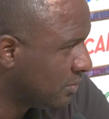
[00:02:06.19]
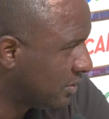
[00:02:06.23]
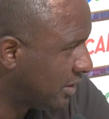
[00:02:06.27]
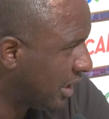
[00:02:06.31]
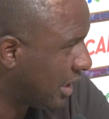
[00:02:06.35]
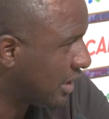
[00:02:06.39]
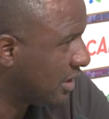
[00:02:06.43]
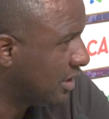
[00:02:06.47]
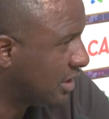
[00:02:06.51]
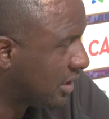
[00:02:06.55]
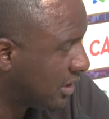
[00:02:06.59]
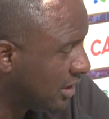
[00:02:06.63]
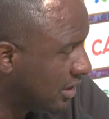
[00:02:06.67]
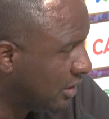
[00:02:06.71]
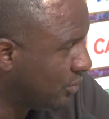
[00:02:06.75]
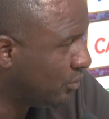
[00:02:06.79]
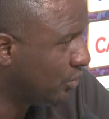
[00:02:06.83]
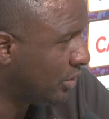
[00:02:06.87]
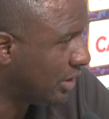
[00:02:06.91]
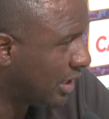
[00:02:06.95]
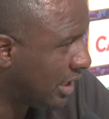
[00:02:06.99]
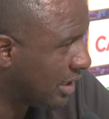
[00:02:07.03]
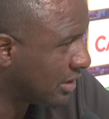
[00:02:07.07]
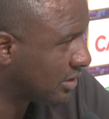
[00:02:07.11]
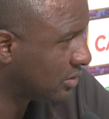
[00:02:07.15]
Technically,
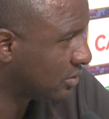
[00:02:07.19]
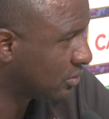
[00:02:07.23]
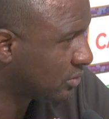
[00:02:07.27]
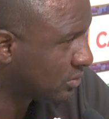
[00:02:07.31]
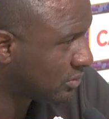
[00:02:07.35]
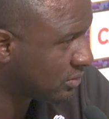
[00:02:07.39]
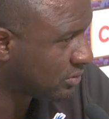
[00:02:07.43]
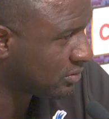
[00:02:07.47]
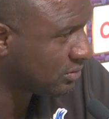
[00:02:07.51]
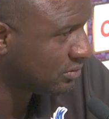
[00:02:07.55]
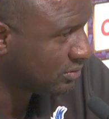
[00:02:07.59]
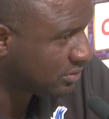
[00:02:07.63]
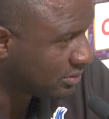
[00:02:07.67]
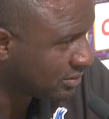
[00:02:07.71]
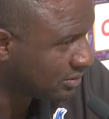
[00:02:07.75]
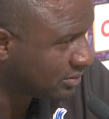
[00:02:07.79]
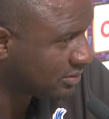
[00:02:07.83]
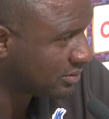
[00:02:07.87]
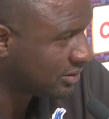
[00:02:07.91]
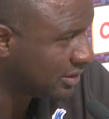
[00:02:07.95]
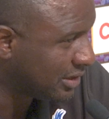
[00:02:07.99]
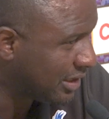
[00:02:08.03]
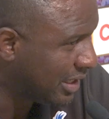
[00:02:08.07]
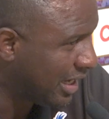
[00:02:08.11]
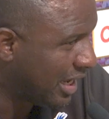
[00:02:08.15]
we are
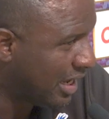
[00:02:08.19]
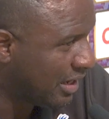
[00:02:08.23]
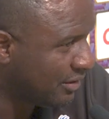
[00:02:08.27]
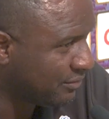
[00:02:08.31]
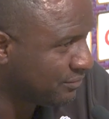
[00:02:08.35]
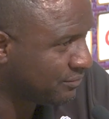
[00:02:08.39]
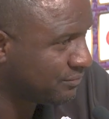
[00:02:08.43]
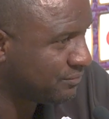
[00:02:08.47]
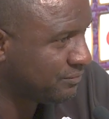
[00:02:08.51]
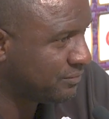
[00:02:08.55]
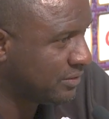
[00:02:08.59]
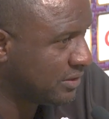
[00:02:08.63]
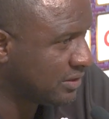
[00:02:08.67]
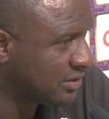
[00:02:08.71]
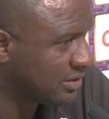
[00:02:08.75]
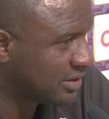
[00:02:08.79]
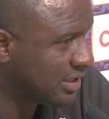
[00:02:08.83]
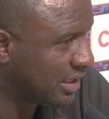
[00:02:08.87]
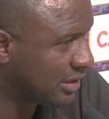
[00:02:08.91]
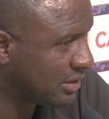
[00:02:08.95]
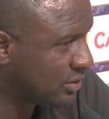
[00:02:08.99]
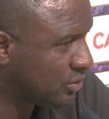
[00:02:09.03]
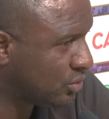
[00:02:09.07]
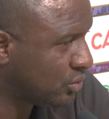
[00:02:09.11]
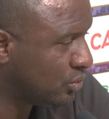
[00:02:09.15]
still have things
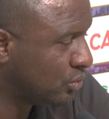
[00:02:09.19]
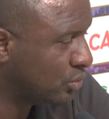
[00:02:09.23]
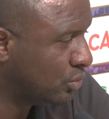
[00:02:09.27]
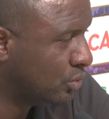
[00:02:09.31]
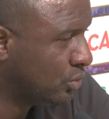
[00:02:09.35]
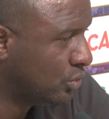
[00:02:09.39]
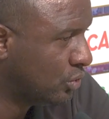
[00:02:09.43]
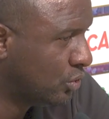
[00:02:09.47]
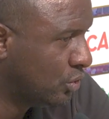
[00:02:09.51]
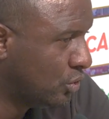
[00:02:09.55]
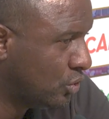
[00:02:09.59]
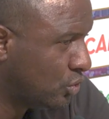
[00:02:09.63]
that to